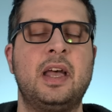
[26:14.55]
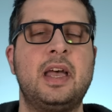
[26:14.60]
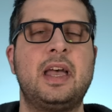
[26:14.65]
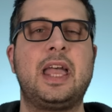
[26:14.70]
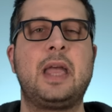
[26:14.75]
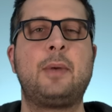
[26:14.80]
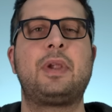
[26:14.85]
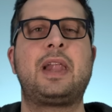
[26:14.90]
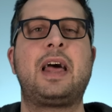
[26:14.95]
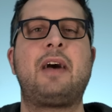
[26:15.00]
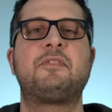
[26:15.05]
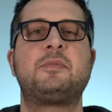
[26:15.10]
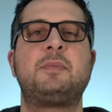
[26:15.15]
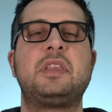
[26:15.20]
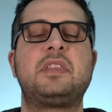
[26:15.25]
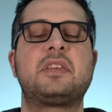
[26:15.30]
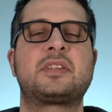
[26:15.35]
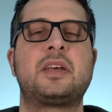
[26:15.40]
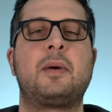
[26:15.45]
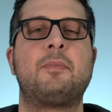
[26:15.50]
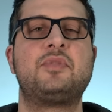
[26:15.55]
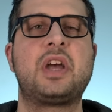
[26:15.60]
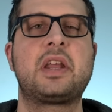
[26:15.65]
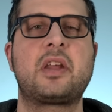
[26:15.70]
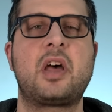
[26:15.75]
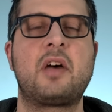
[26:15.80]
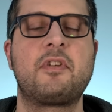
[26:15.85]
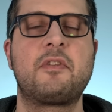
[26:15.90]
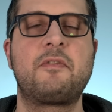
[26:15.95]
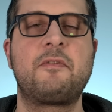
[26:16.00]
it will have to be the subject
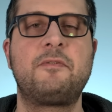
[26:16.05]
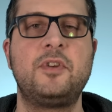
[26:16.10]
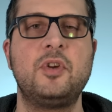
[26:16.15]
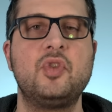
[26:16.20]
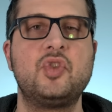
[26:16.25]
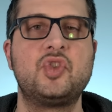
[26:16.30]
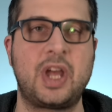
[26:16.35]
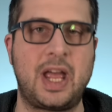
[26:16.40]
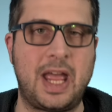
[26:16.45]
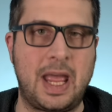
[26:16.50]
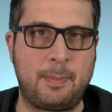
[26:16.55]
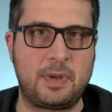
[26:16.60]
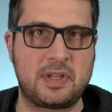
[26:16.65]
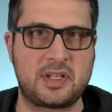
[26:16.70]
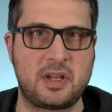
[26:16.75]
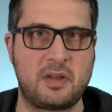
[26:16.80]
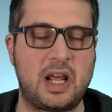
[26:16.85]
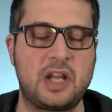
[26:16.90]
of a future episode.